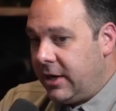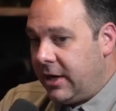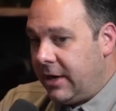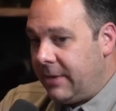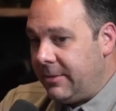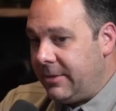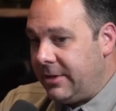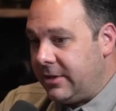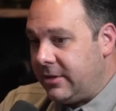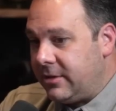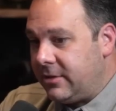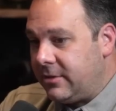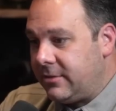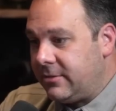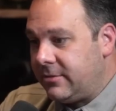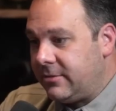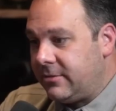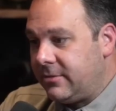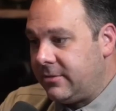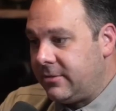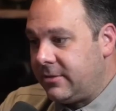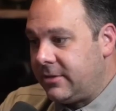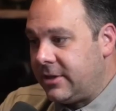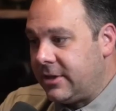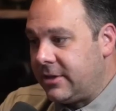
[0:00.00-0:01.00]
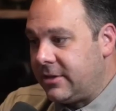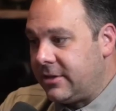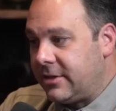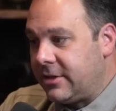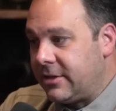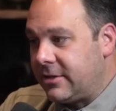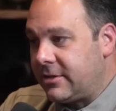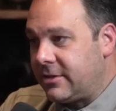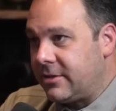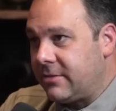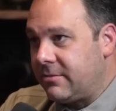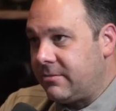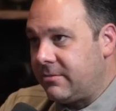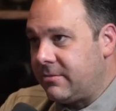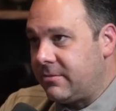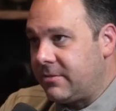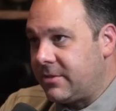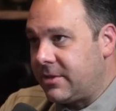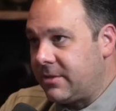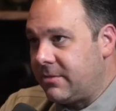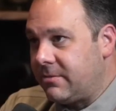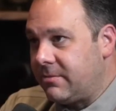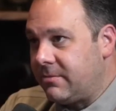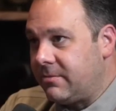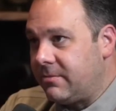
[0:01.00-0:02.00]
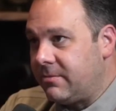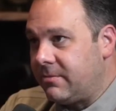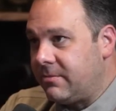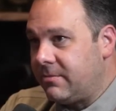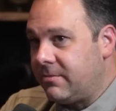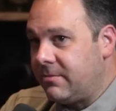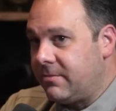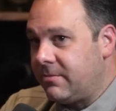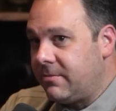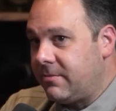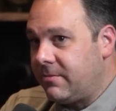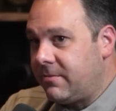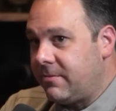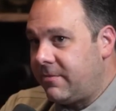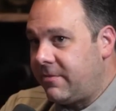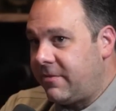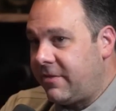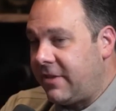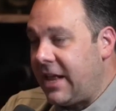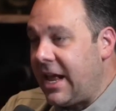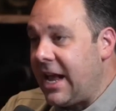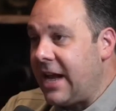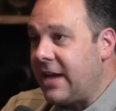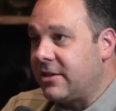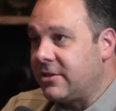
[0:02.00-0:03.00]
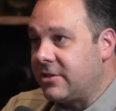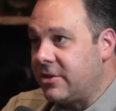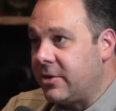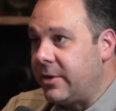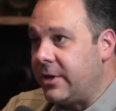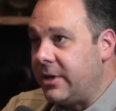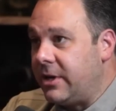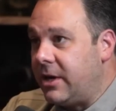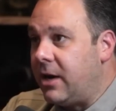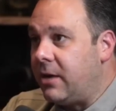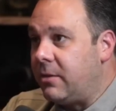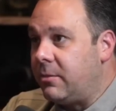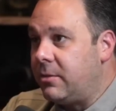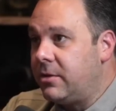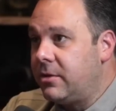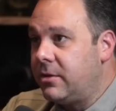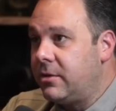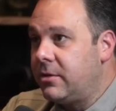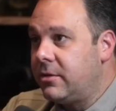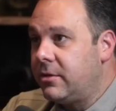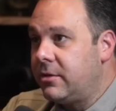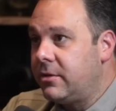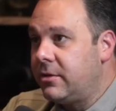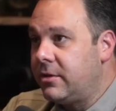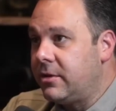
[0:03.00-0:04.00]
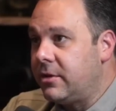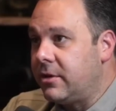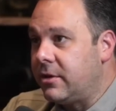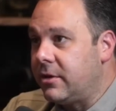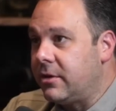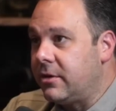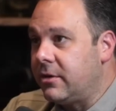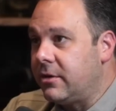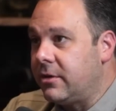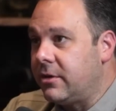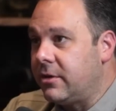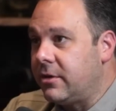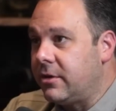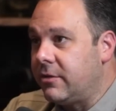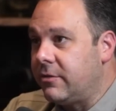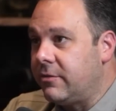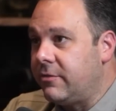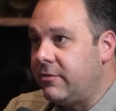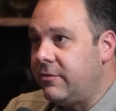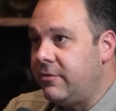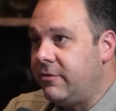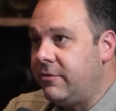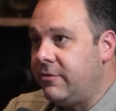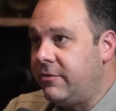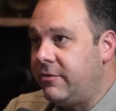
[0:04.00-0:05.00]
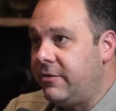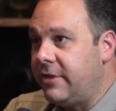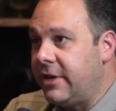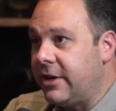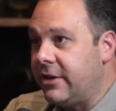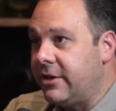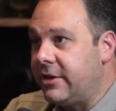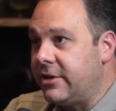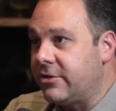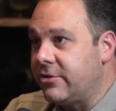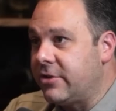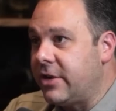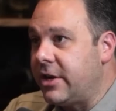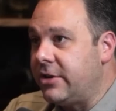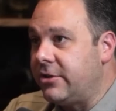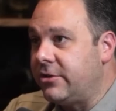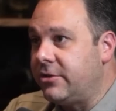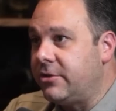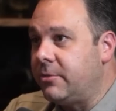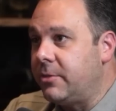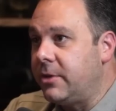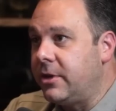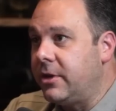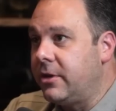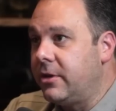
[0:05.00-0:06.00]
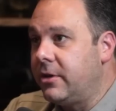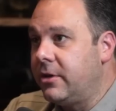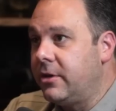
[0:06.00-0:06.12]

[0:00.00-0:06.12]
I mean, there's some flags going up that are very strange to me.